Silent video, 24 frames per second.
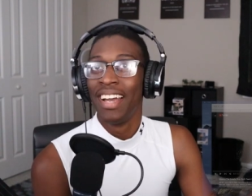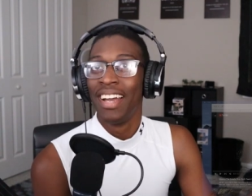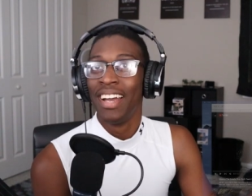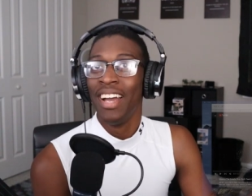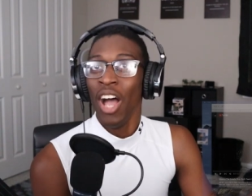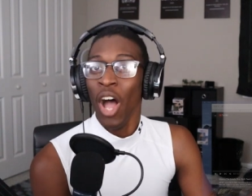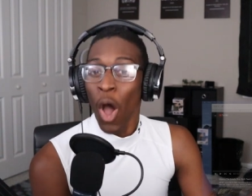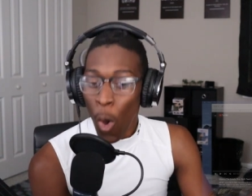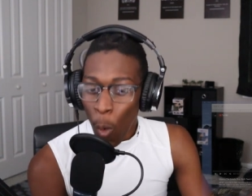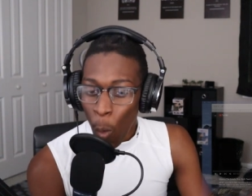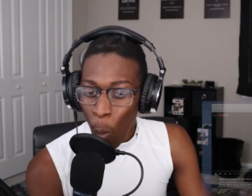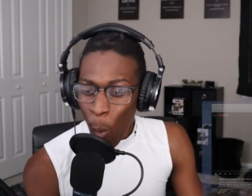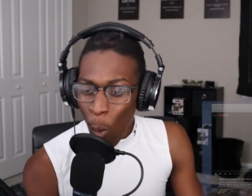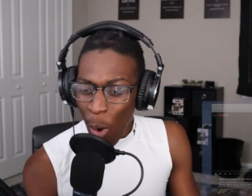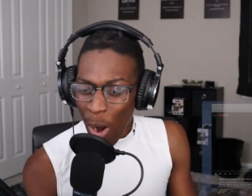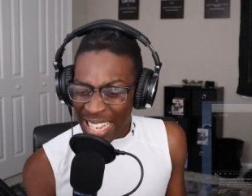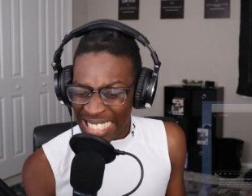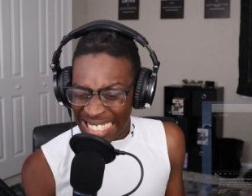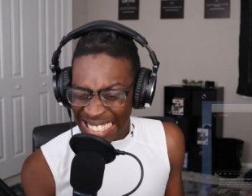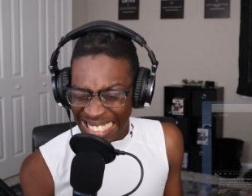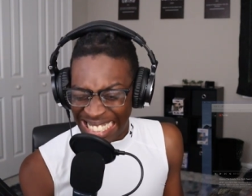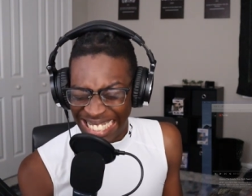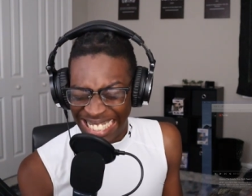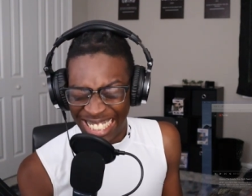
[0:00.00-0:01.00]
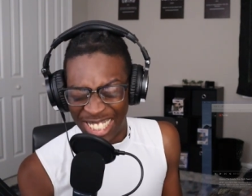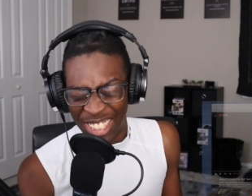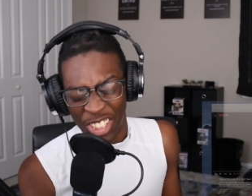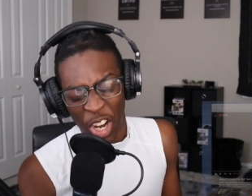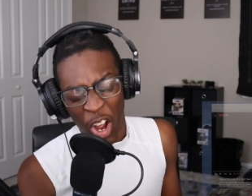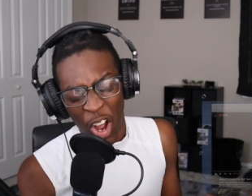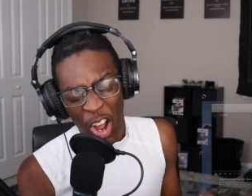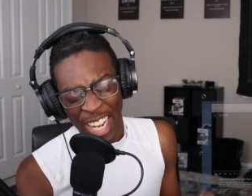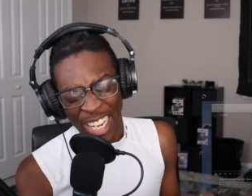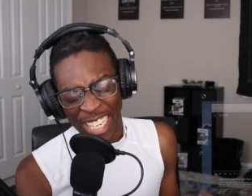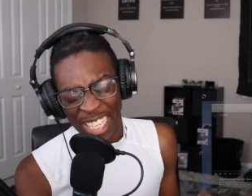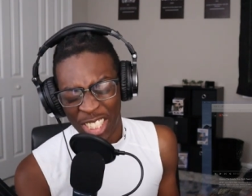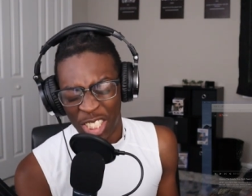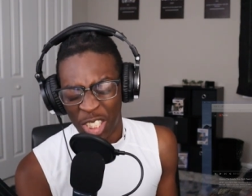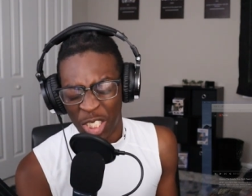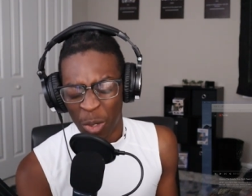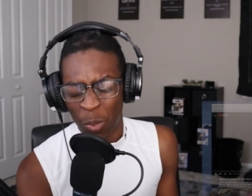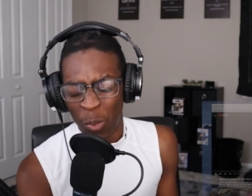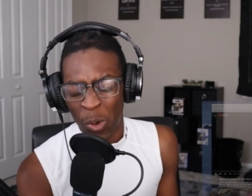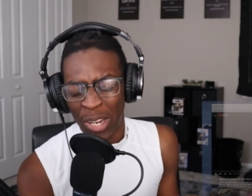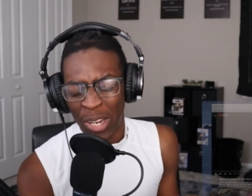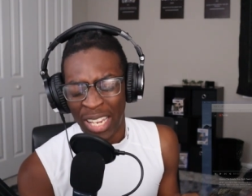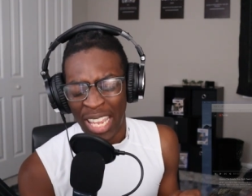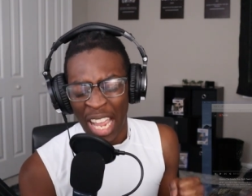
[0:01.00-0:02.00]
What's good, y'all? It's your
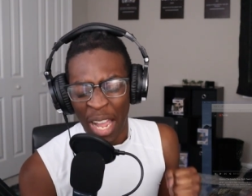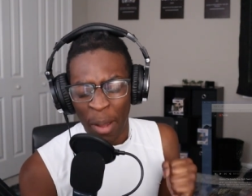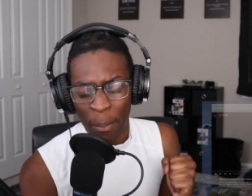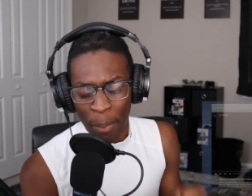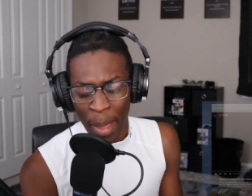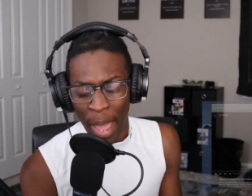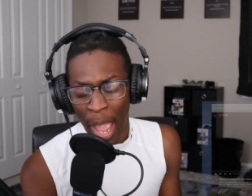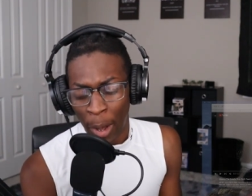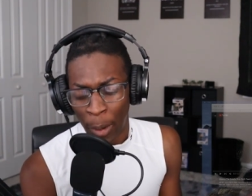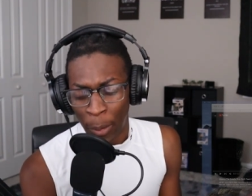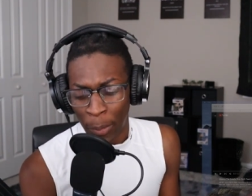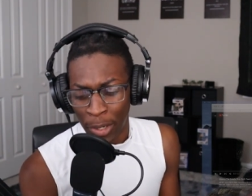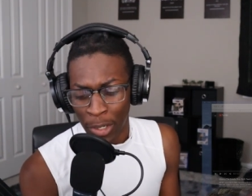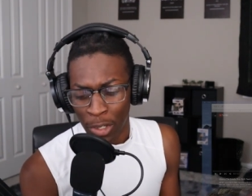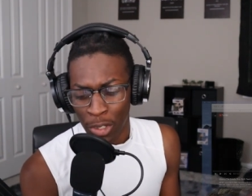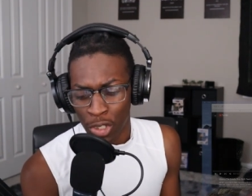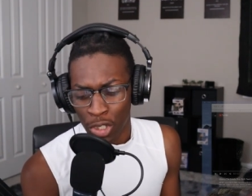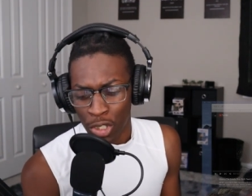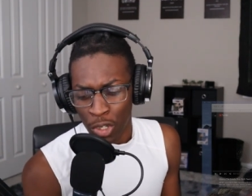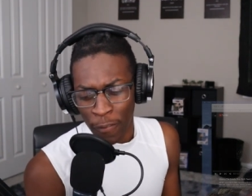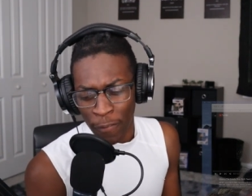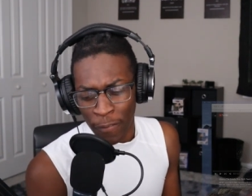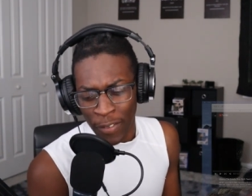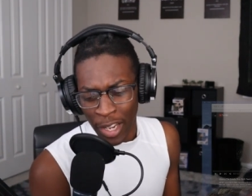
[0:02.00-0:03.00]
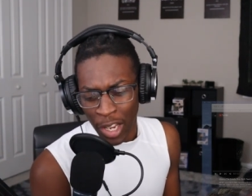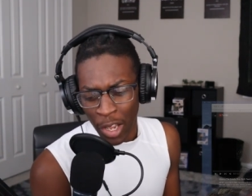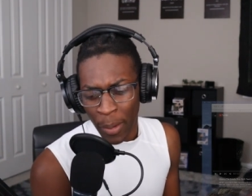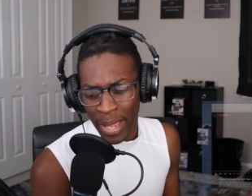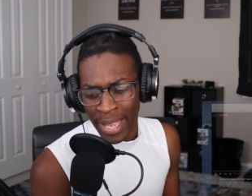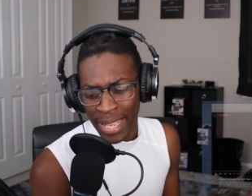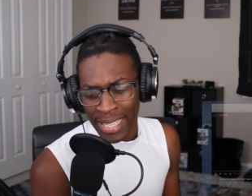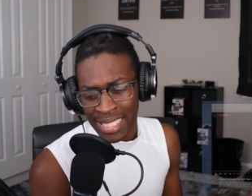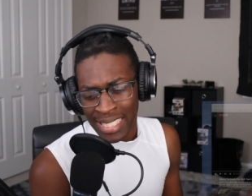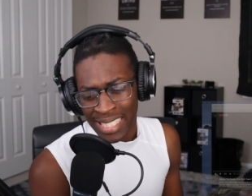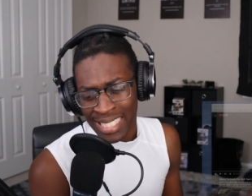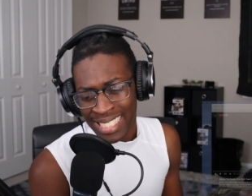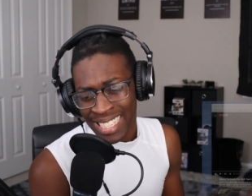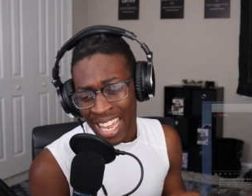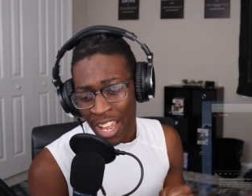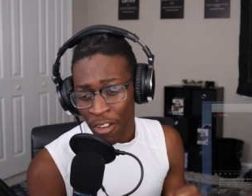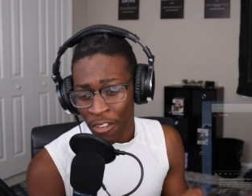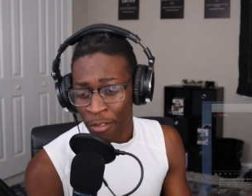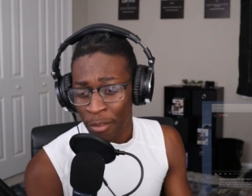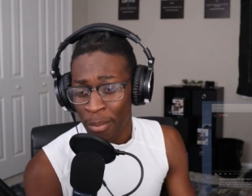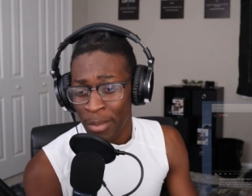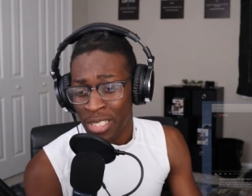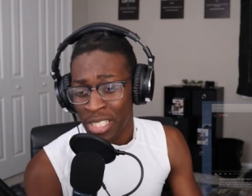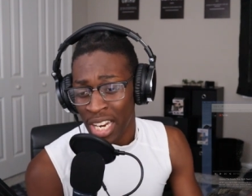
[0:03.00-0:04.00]
boy Cam back with a YouTube video, and today we're
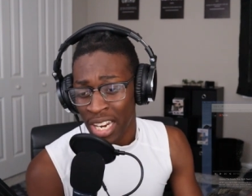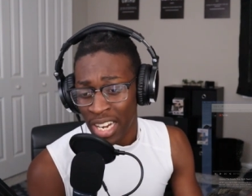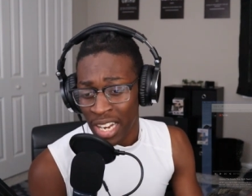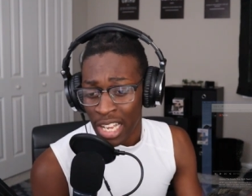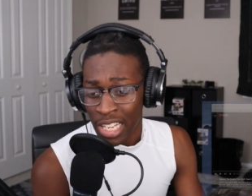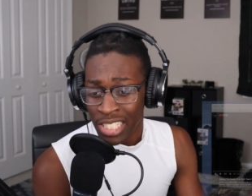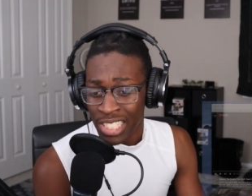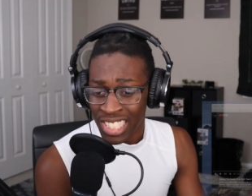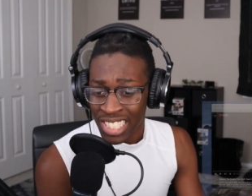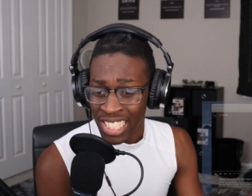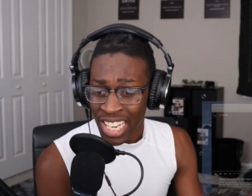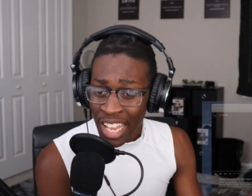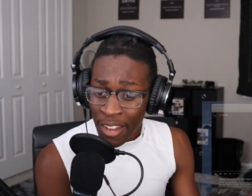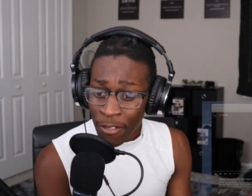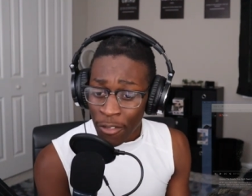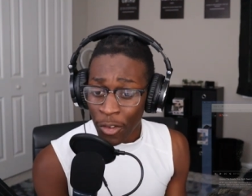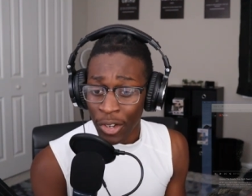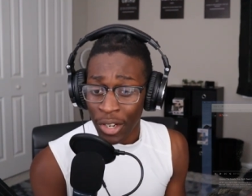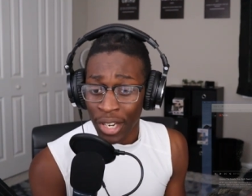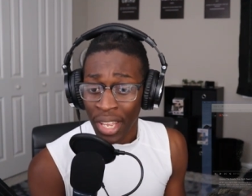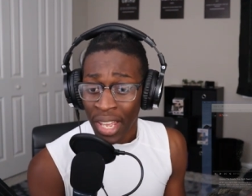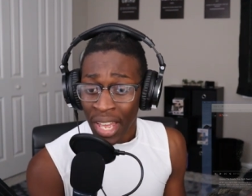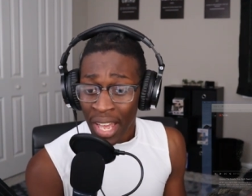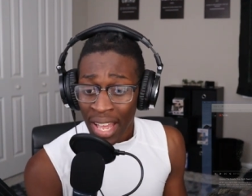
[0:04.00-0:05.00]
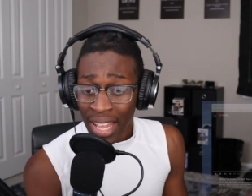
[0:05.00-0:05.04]
gonna be checking out slavery,